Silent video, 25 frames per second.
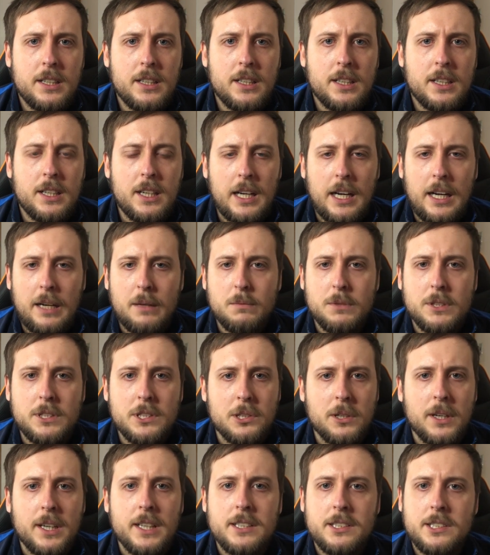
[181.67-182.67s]
and we're
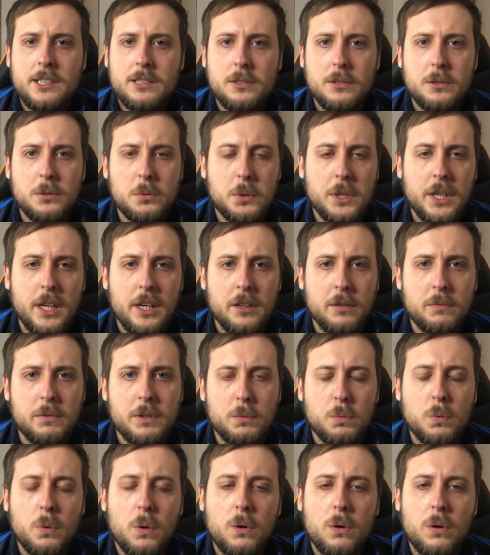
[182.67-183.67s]
trying to get the
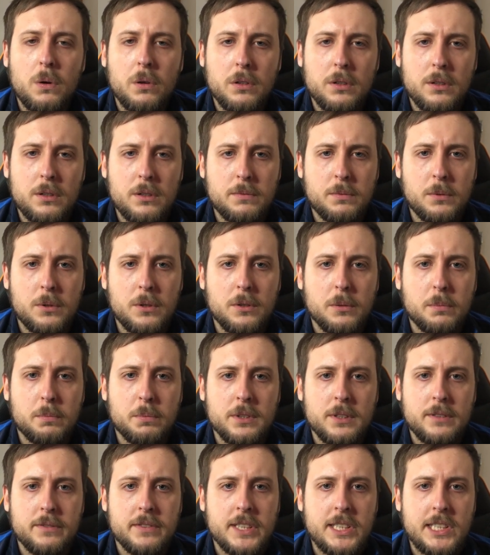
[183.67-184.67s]
reward of all the
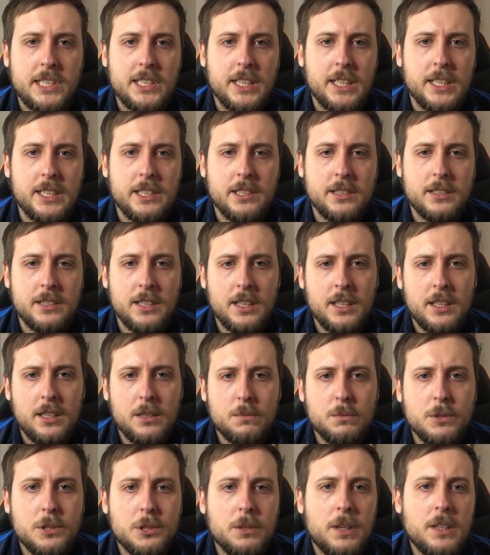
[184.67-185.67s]
previous stages.
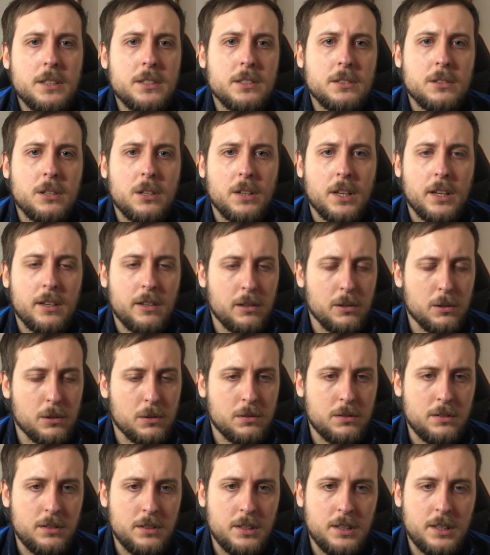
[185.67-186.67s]
We're trying to score that
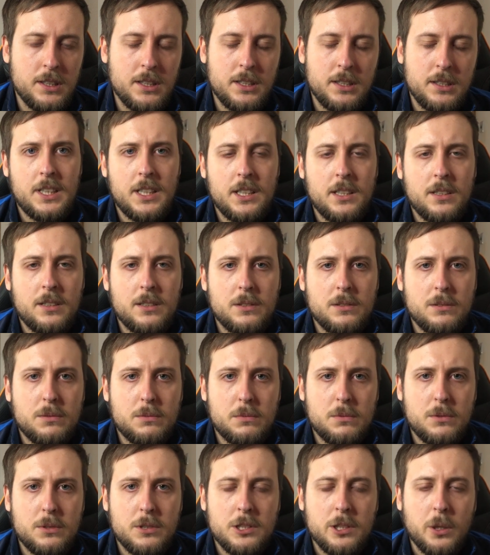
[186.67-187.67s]
goal.
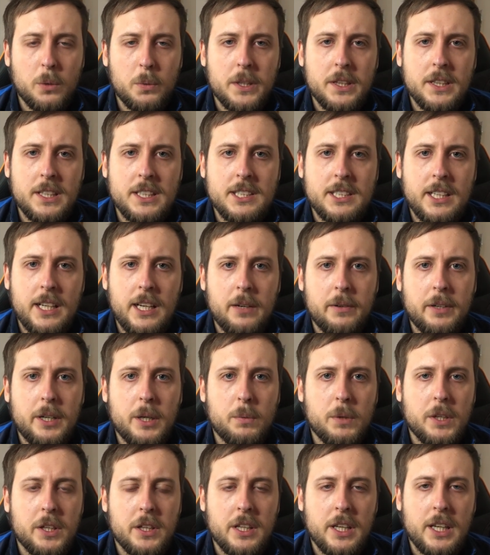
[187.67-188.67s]
So in this area,
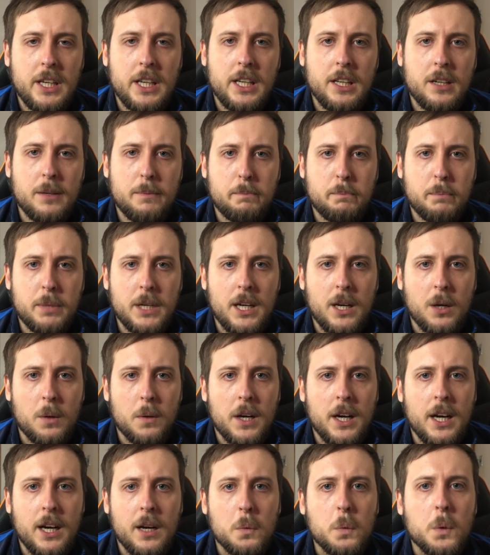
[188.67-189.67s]
we're thinking about
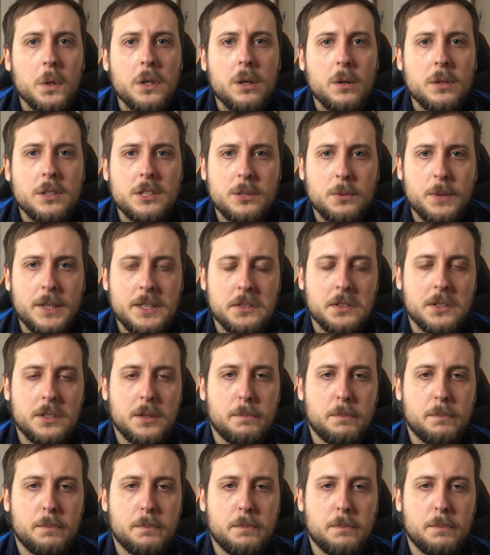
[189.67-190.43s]
how we're going to enter the